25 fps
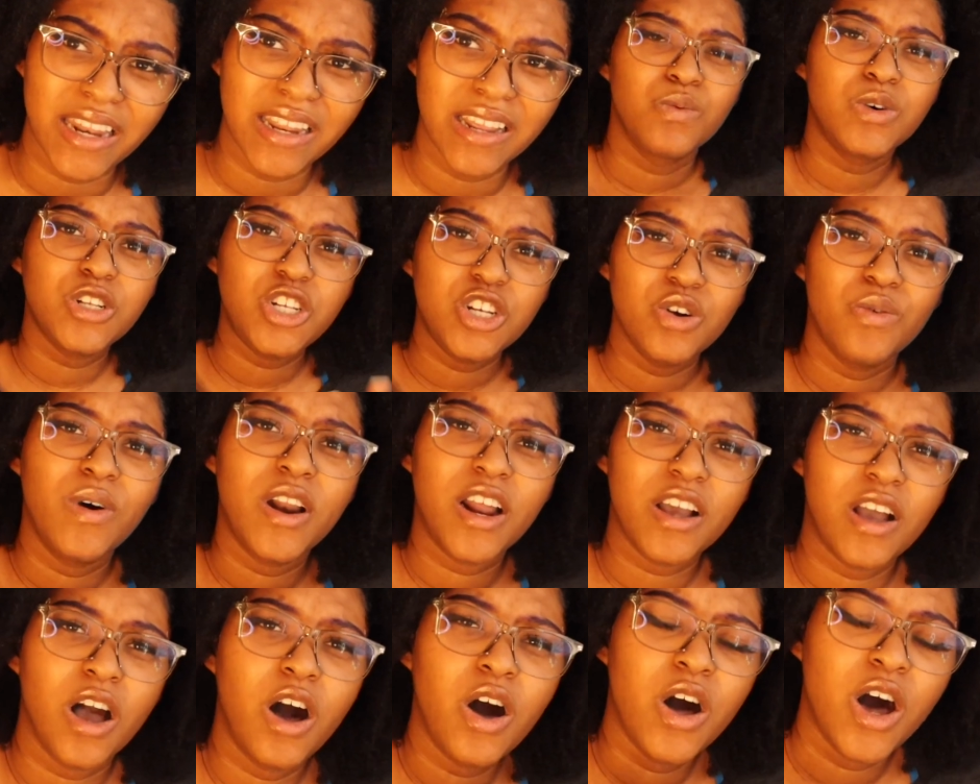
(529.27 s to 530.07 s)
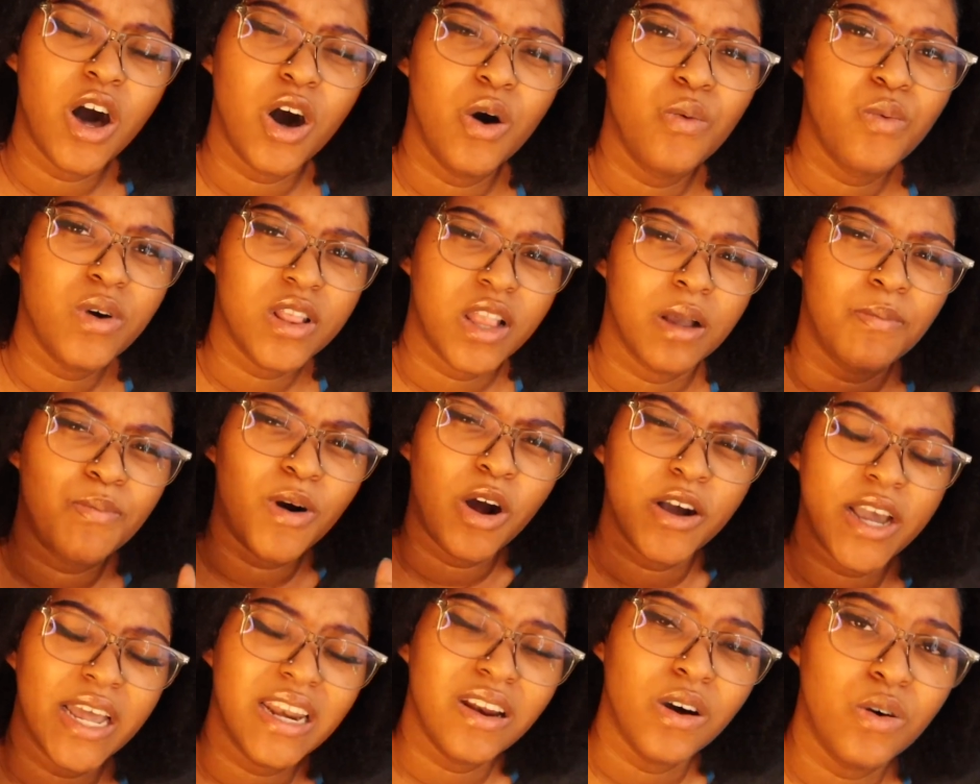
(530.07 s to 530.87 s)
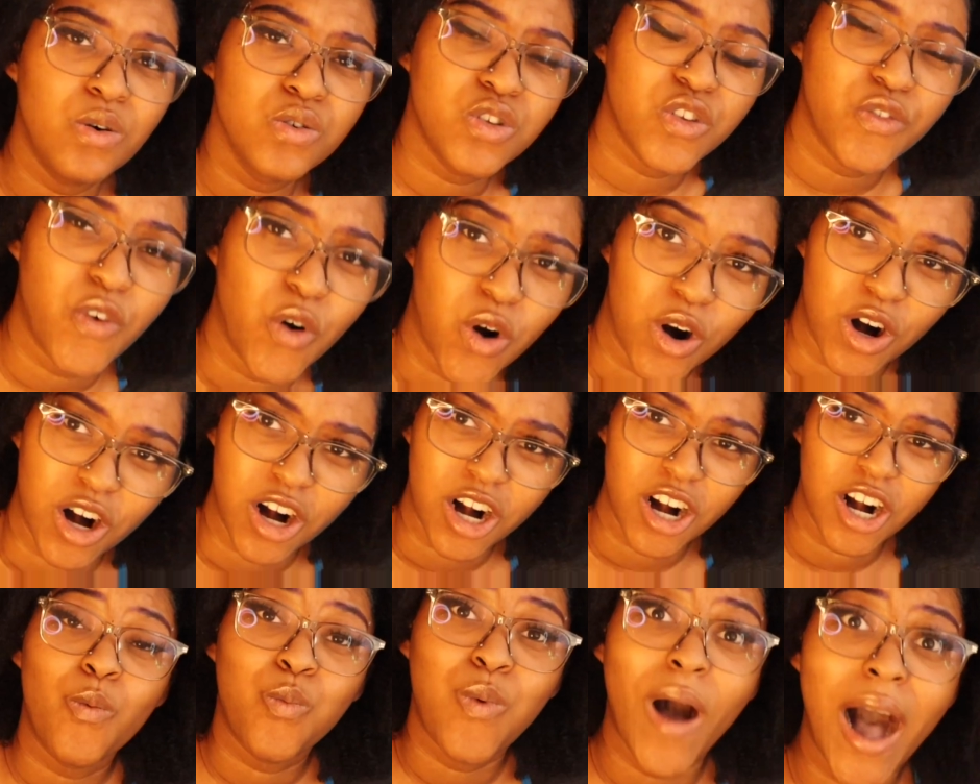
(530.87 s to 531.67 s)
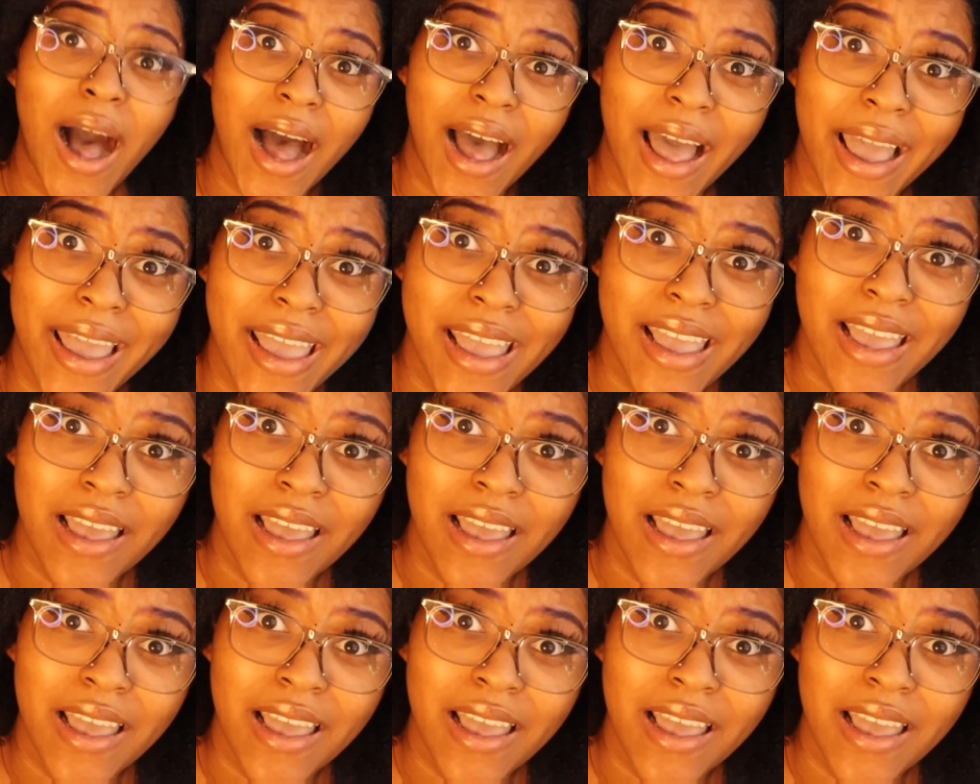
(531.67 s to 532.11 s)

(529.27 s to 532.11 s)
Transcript: What you want to go home with a broken nose for? Why?